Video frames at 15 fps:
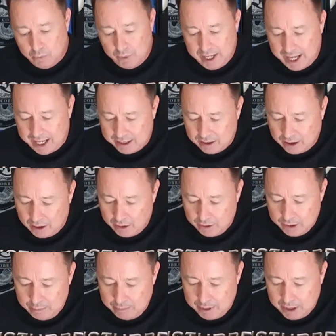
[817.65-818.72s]
we had
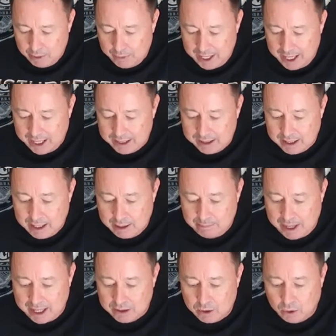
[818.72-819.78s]
on the bill, we had a
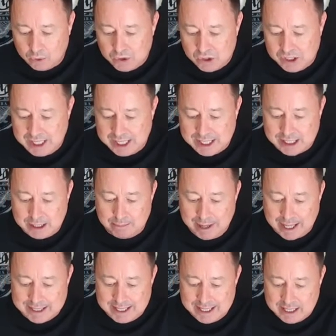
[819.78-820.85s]
band called
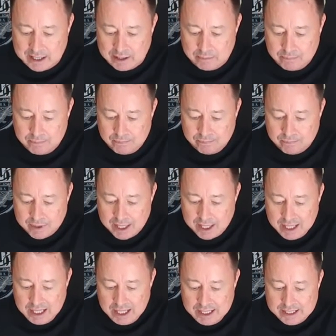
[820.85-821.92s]
Systematic,
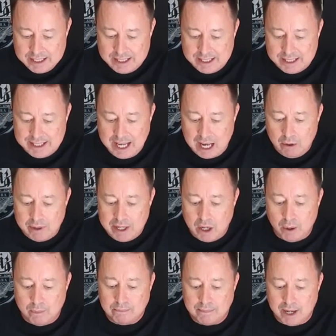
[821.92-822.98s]

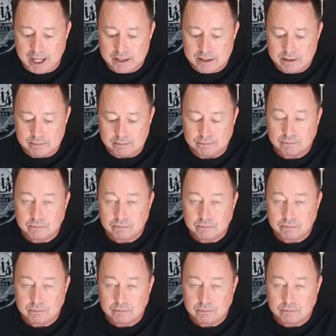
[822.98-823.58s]
Stereo Mud,